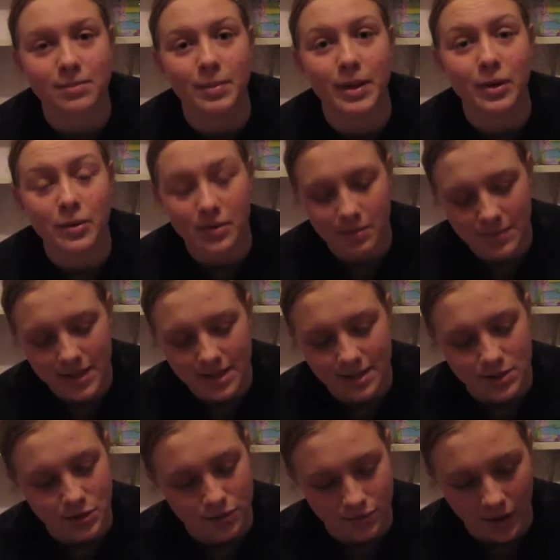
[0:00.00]
Bear with me,
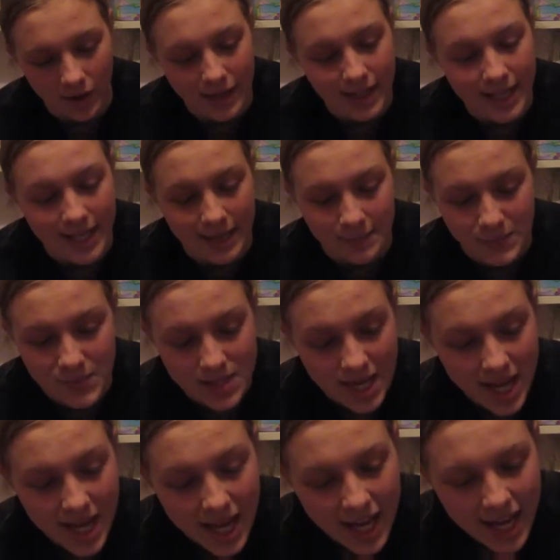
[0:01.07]
these are funky names.
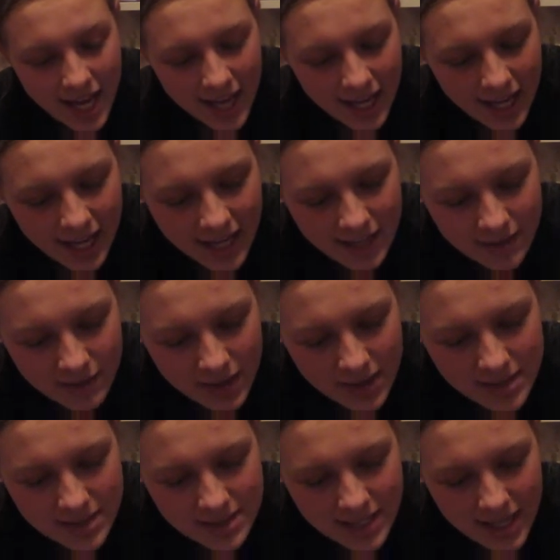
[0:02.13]

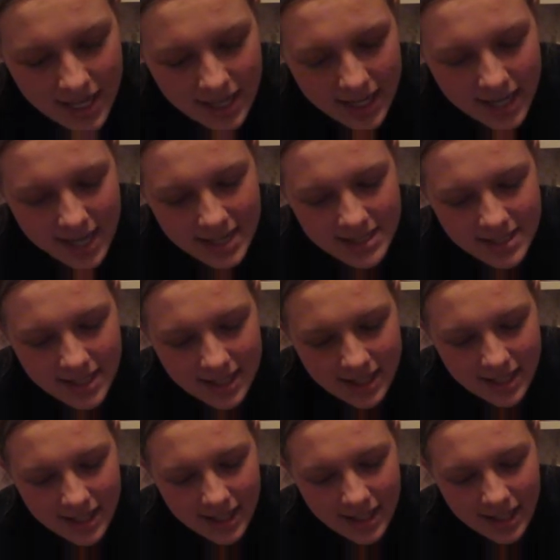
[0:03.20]
Hivites, Canaanites,
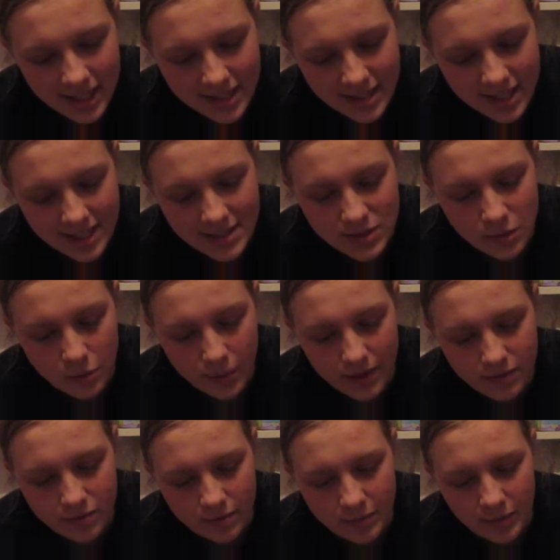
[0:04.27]
and Hittites
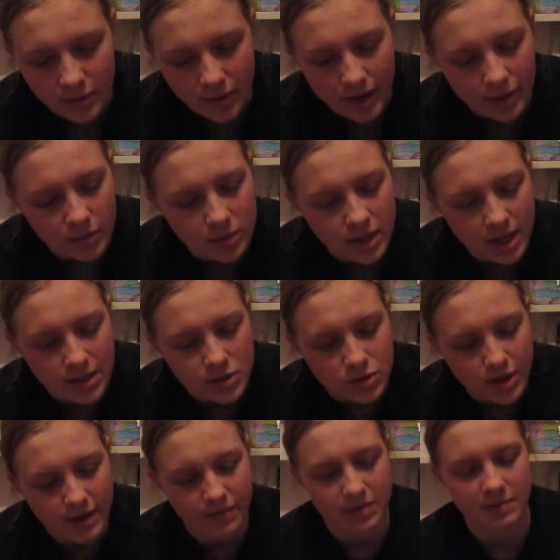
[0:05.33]
away from you. I will not
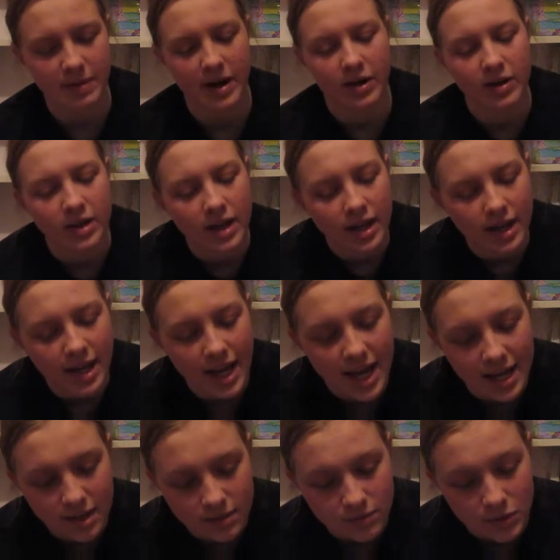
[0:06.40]
drive them out
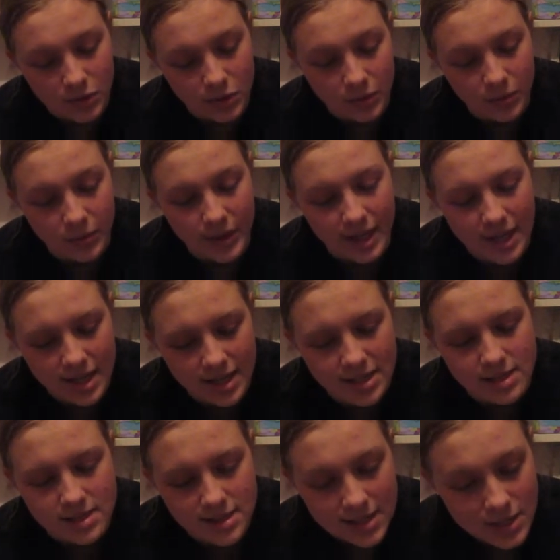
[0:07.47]
ahead of you in
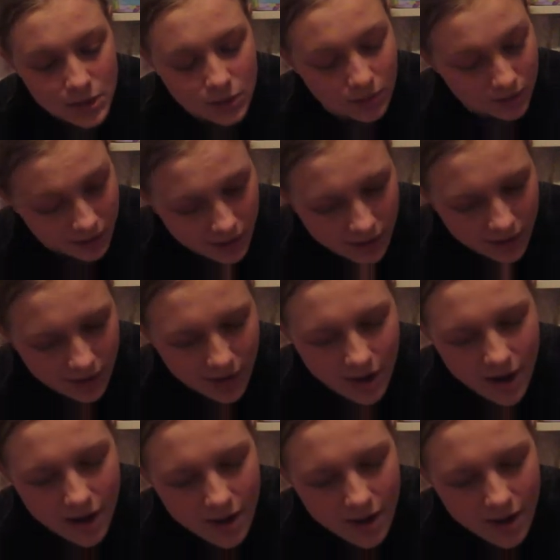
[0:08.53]
a single year.